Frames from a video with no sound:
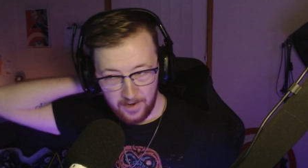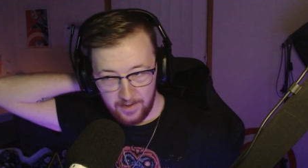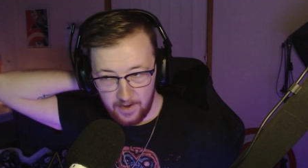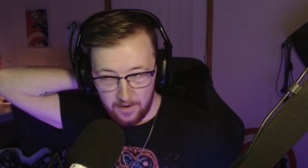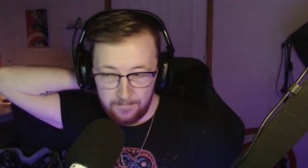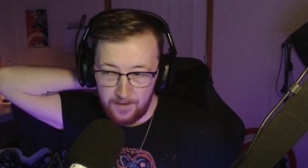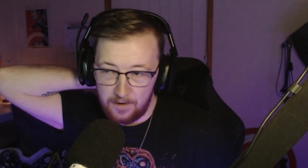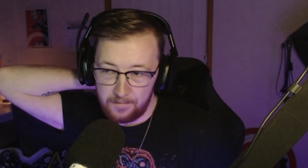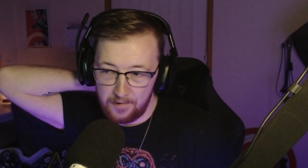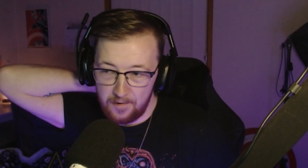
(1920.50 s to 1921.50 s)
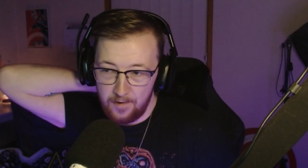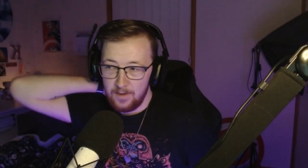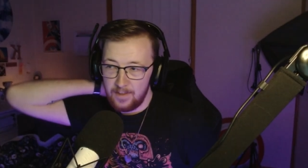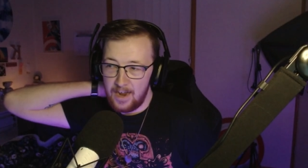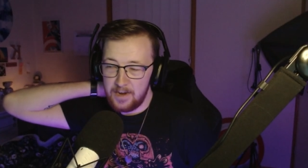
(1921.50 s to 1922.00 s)
in there if I was you.
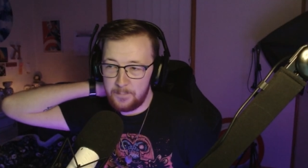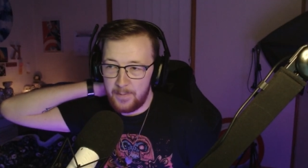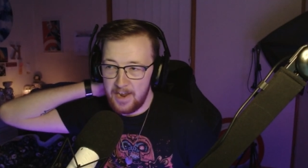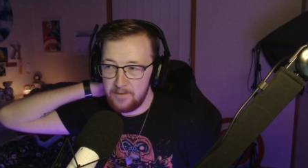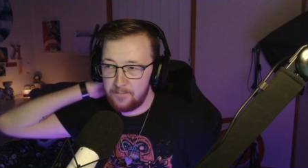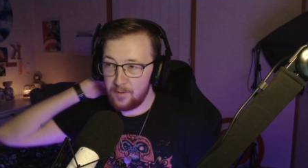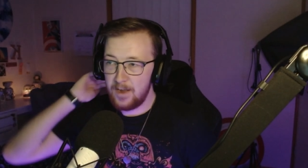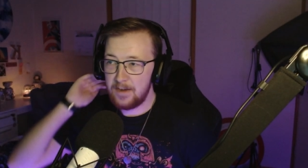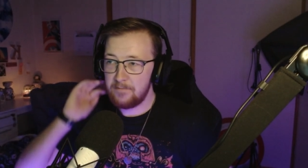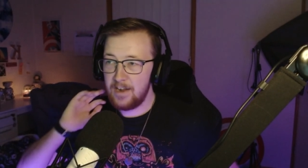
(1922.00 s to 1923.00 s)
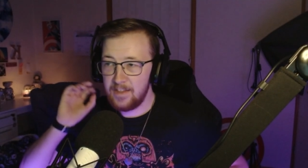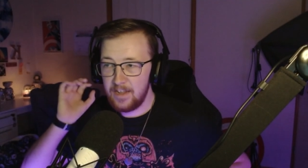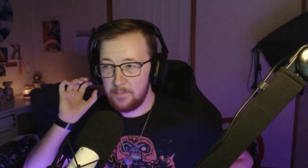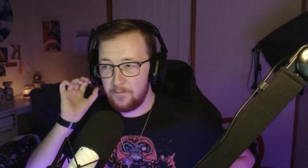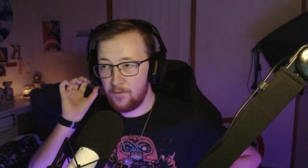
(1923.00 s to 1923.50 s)
They had a bird flying around
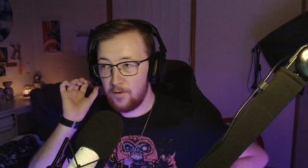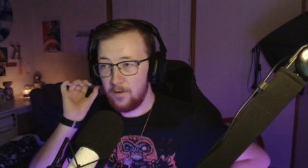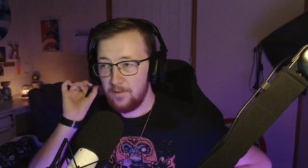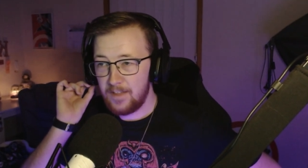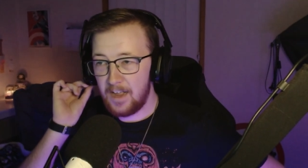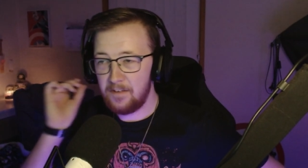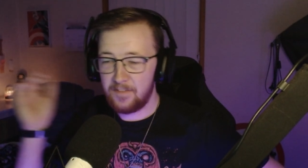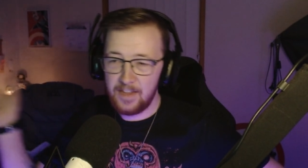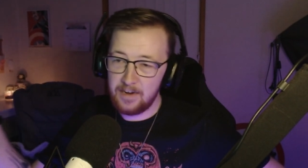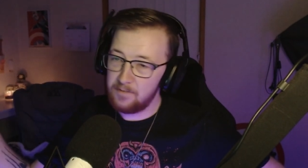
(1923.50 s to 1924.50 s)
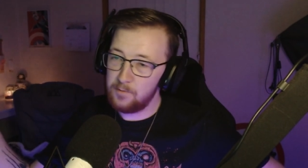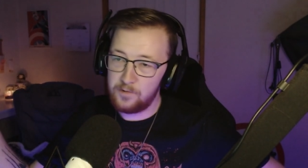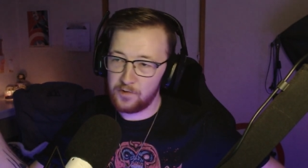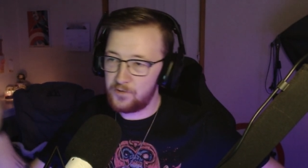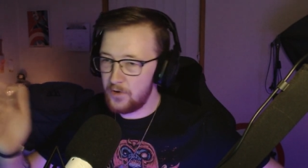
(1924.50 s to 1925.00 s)
there before. That thing will
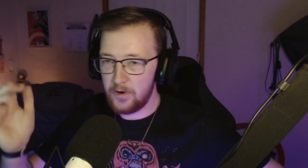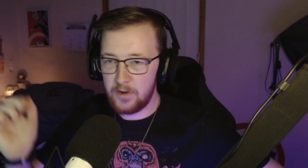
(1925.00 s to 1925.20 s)
just knock